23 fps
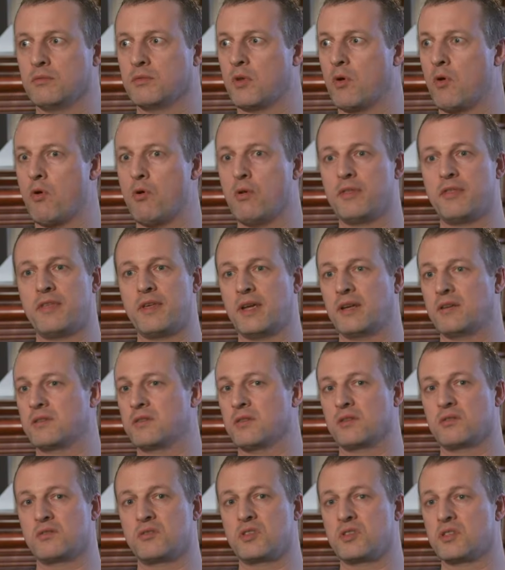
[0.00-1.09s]
The whole thing
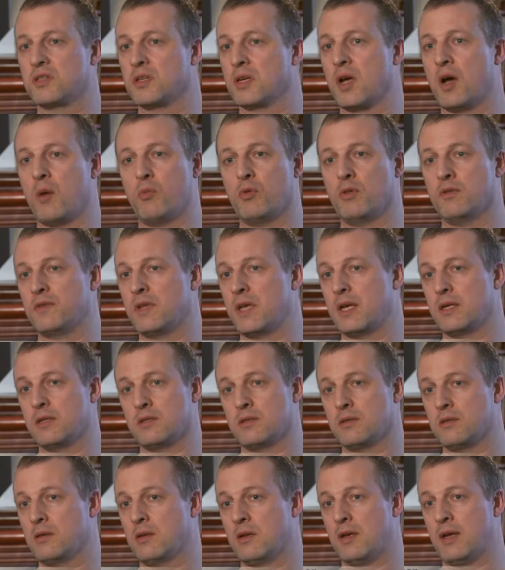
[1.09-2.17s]
took just a couple of days,
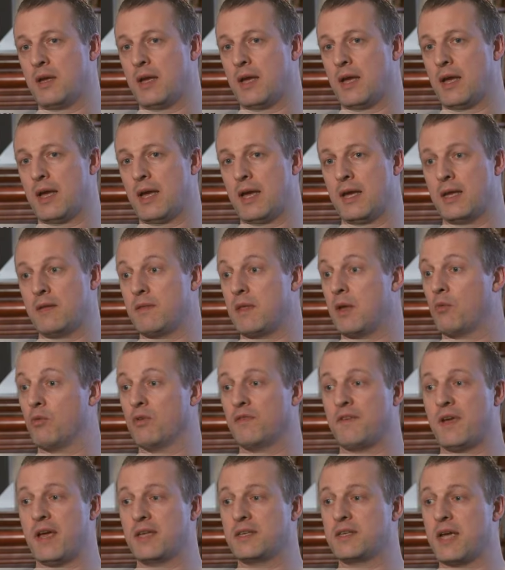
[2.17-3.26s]
and they were
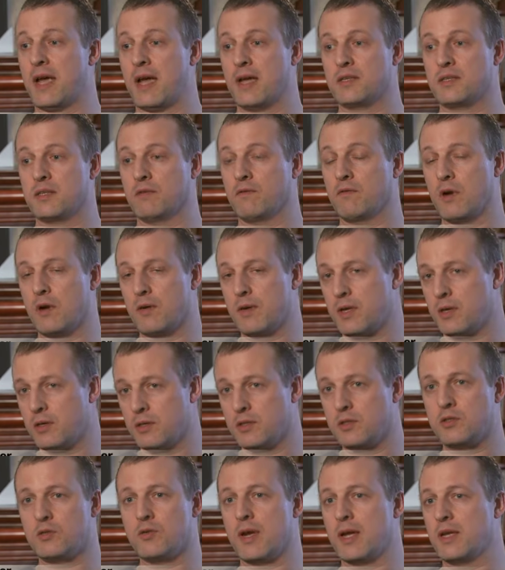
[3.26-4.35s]
fantastic. Very
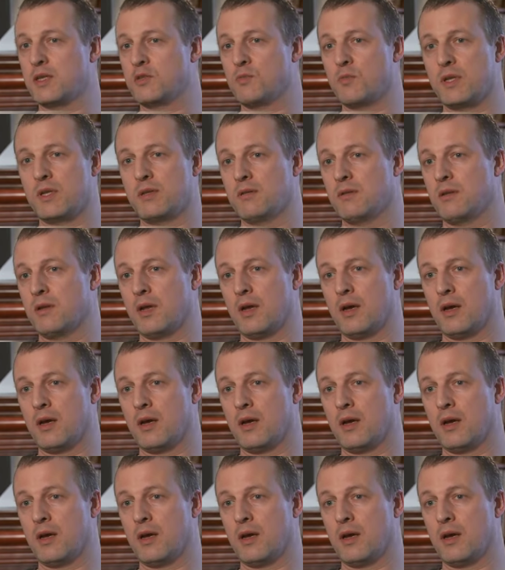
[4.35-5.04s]
good tradesmen.